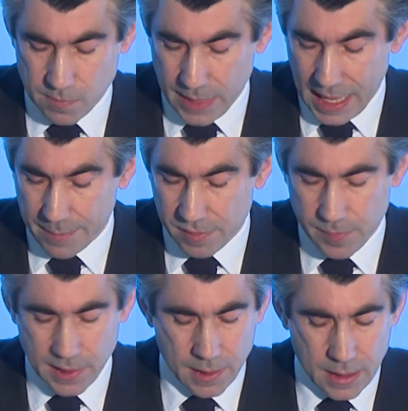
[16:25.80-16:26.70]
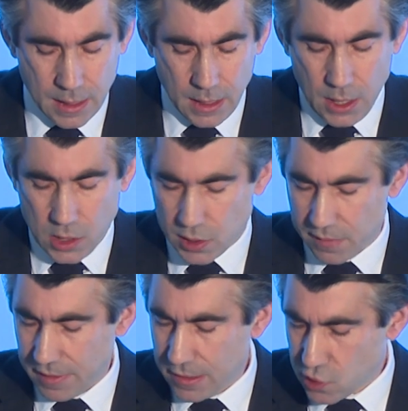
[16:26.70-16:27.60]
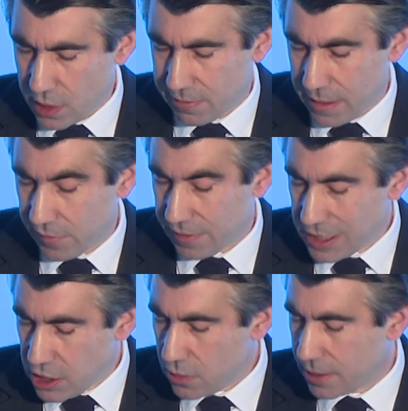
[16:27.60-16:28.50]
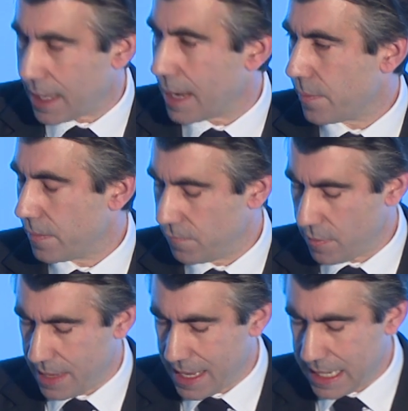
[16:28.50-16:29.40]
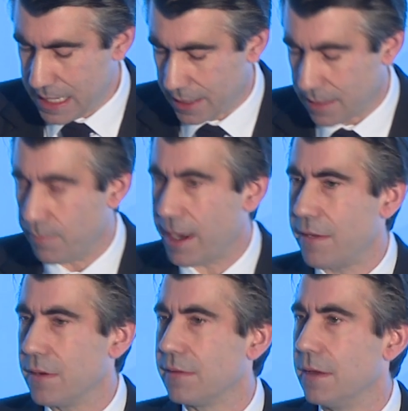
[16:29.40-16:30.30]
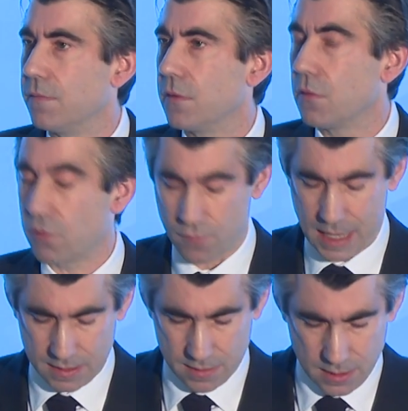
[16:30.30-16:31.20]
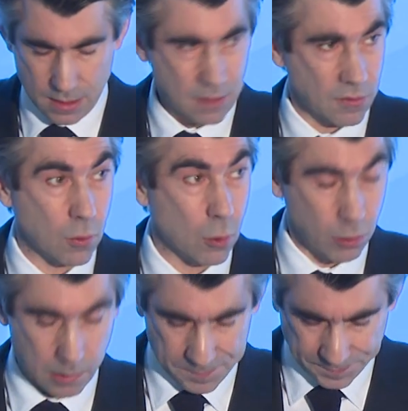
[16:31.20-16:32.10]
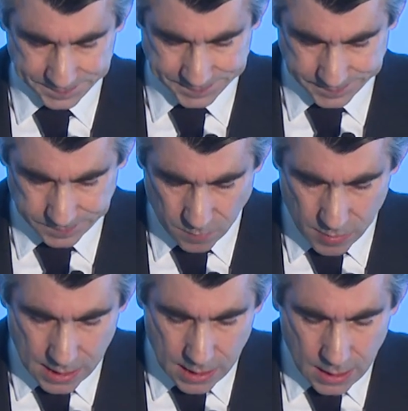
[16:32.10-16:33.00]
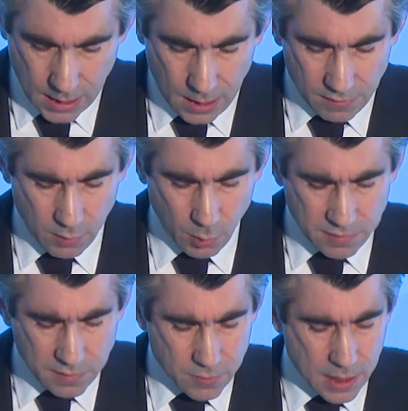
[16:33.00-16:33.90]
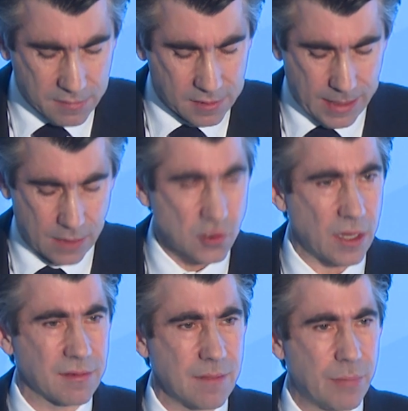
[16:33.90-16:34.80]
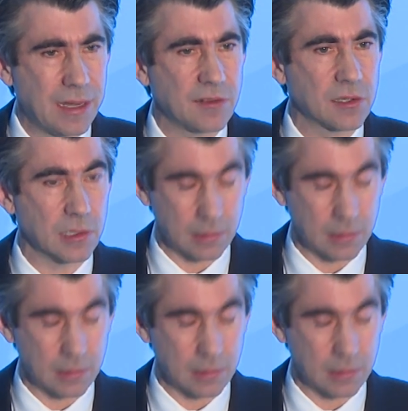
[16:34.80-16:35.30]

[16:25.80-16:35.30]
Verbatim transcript: perhaps, but you can see trust levels in UKIP remain a comparative threat to all. So we wanted to ask about trust in political